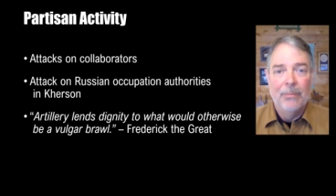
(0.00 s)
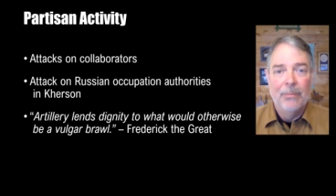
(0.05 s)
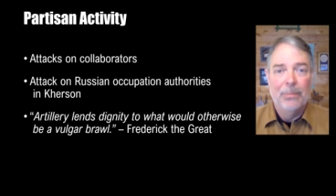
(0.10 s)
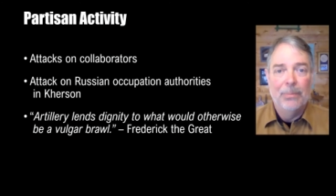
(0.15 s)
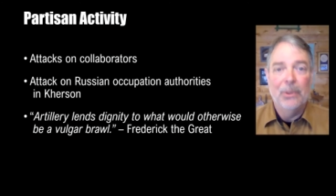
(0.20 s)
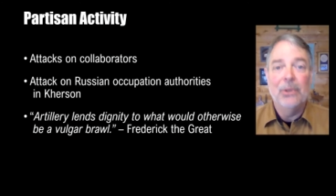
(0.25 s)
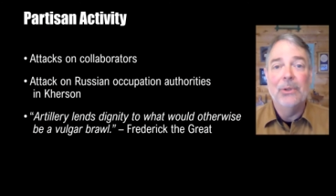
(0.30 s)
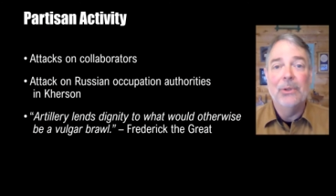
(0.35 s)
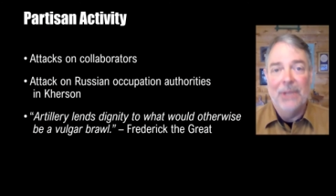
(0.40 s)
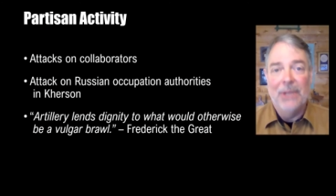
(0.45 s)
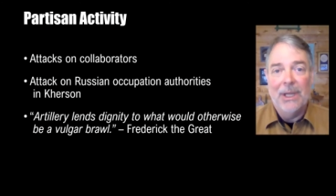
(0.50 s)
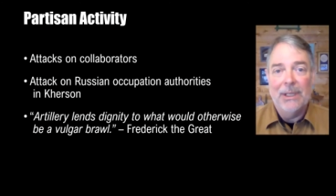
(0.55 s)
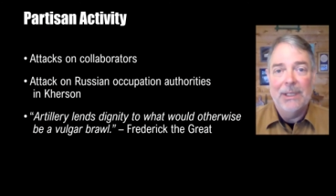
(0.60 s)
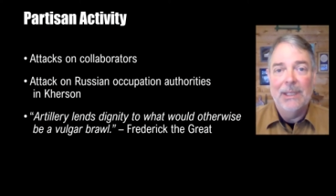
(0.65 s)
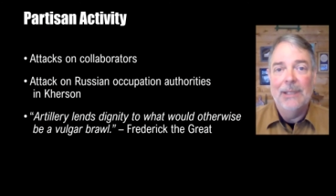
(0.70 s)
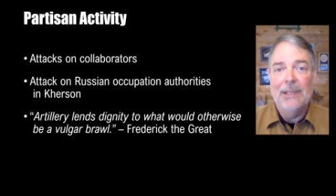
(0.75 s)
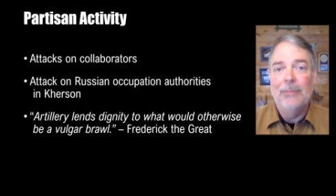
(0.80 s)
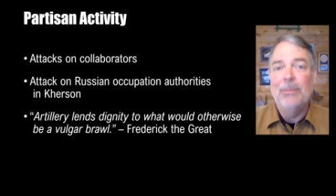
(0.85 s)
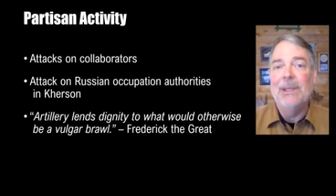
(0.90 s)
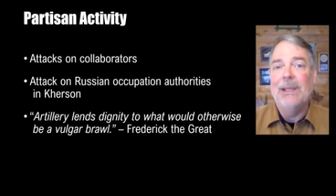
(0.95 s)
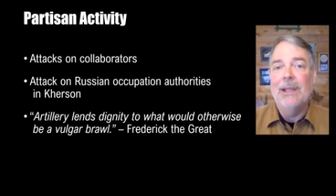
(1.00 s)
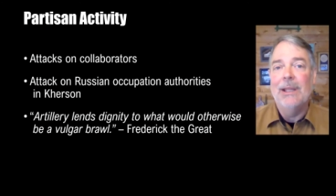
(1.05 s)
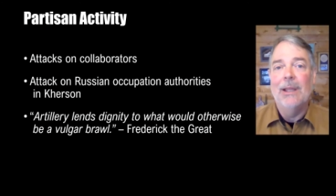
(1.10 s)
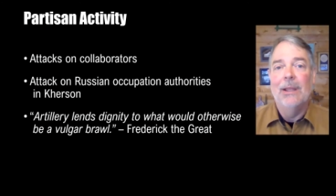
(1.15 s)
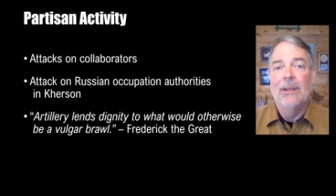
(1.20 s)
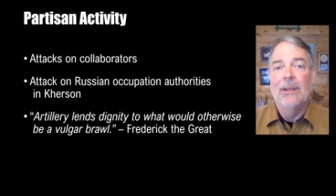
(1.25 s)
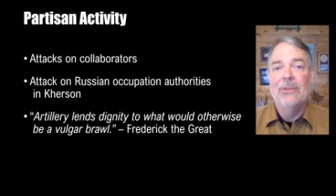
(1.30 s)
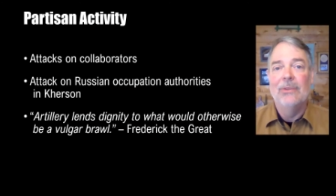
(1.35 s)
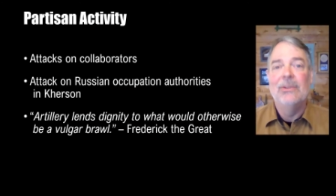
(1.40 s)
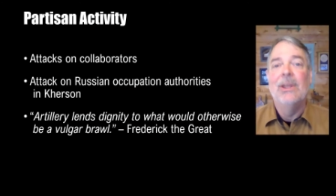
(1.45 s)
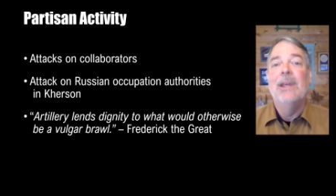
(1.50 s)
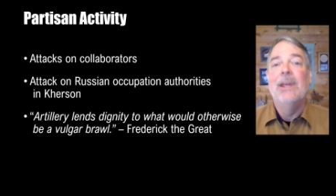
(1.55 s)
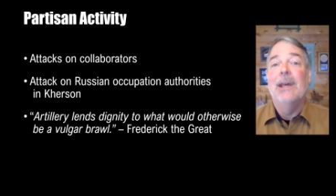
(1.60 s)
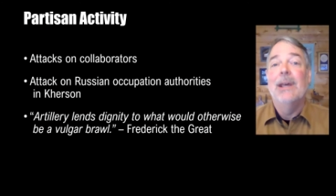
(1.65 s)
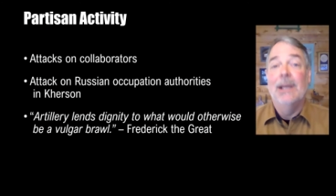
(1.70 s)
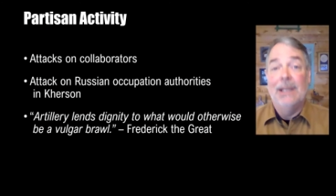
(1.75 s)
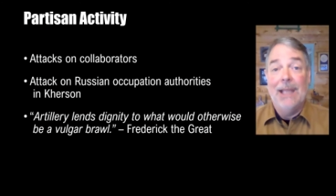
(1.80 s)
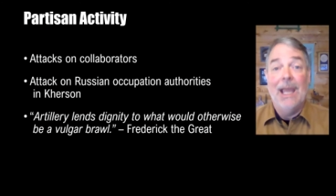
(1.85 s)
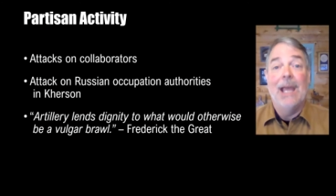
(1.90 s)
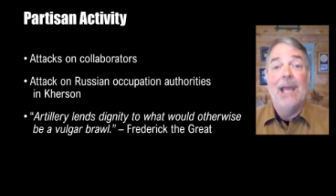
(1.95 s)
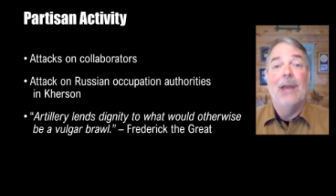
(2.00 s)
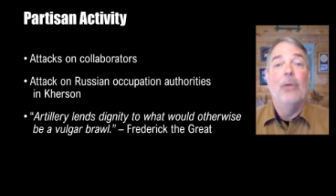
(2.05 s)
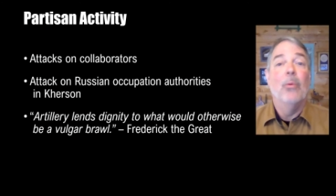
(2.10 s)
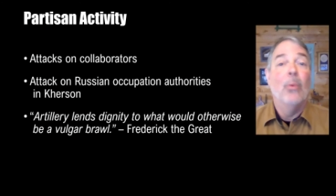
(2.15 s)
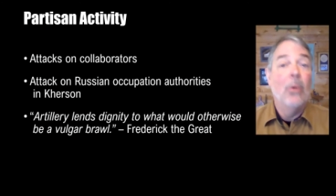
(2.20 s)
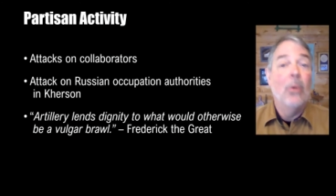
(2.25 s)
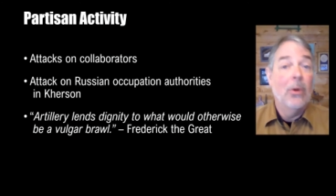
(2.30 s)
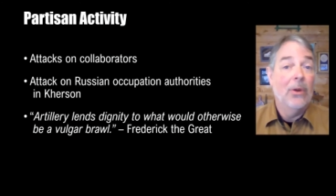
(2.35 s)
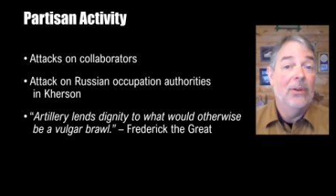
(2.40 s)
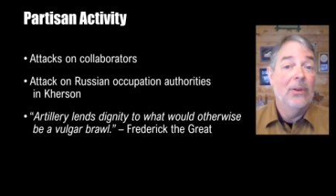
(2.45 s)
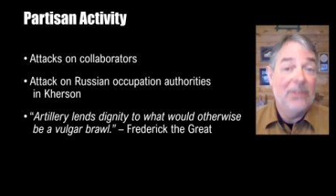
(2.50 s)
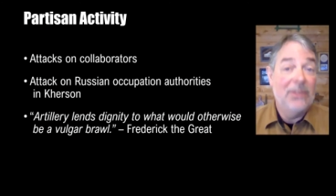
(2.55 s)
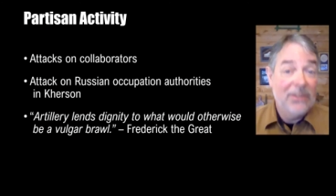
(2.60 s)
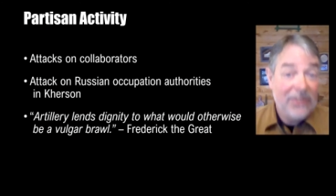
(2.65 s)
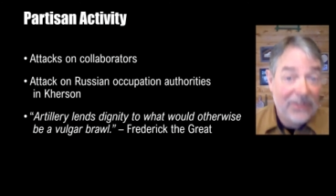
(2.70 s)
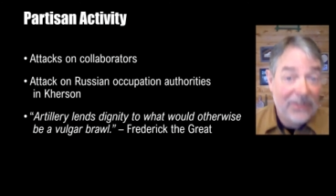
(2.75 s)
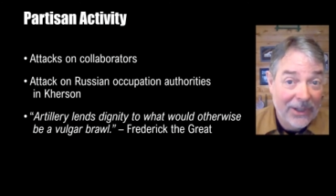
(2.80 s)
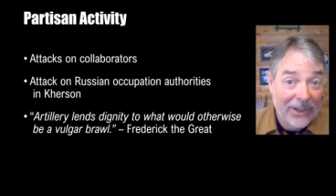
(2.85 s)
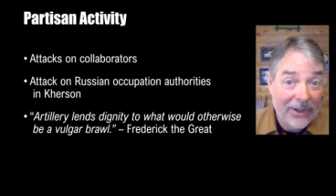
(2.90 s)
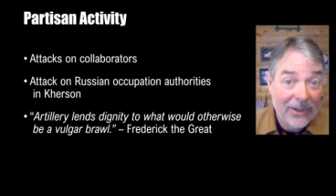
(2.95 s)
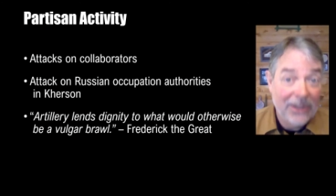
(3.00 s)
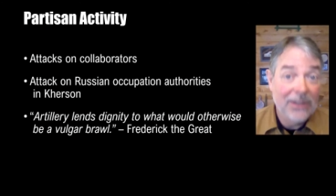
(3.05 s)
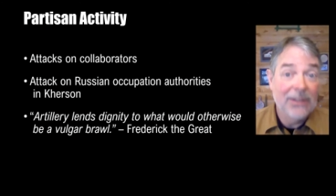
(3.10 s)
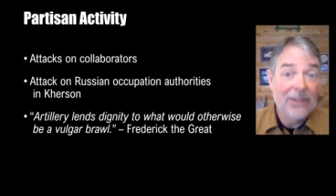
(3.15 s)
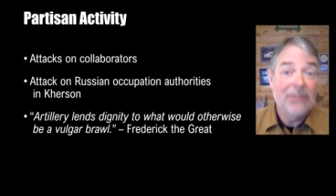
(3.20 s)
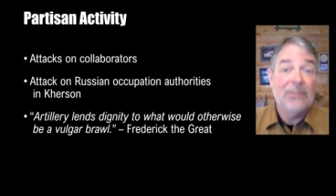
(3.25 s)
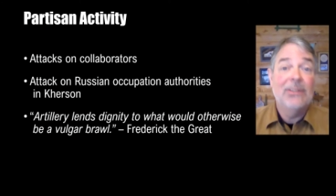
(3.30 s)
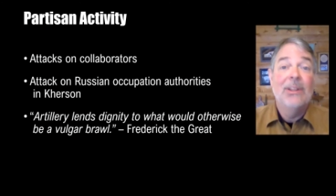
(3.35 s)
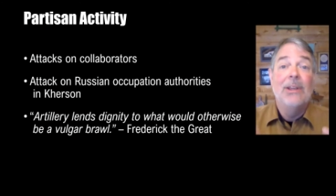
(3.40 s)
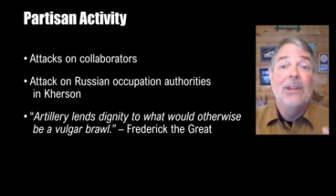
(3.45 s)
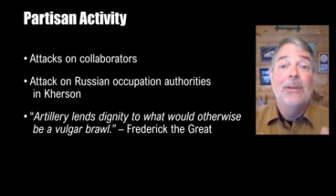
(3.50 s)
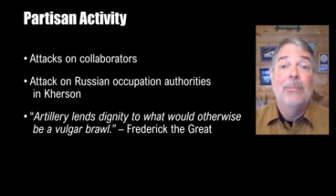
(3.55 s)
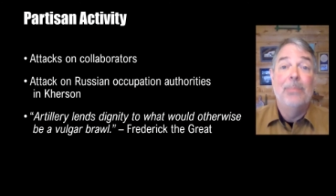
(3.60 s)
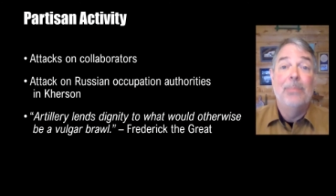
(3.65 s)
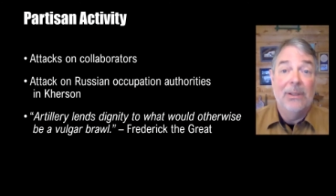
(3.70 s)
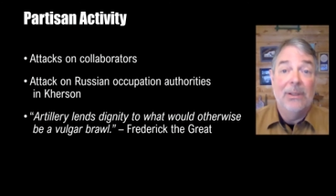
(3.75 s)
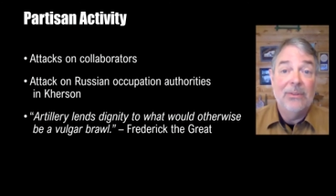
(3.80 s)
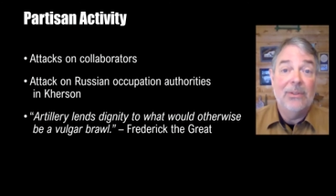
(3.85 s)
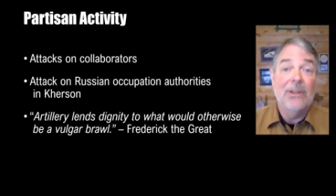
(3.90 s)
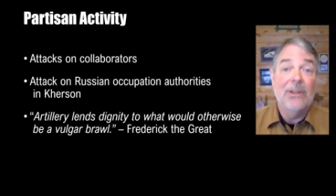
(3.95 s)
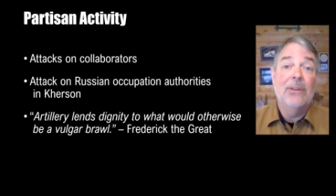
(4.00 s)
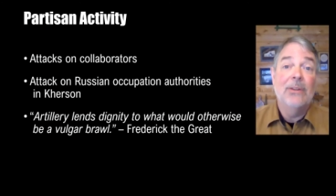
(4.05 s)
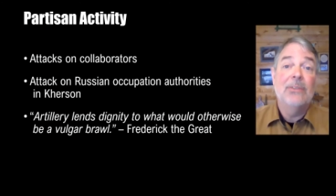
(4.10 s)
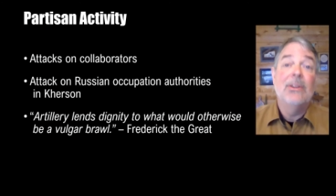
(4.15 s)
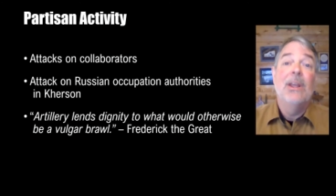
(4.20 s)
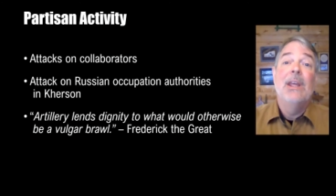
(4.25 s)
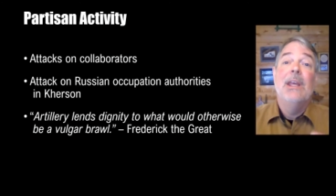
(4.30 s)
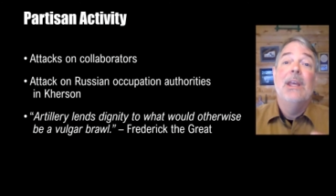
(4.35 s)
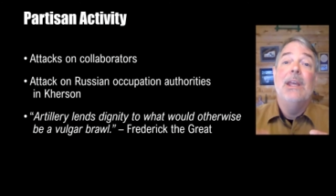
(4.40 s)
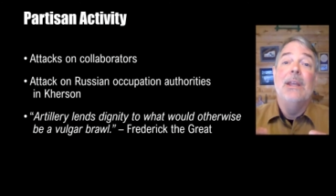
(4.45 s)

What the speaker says: bullducky because, again, war is a serious business.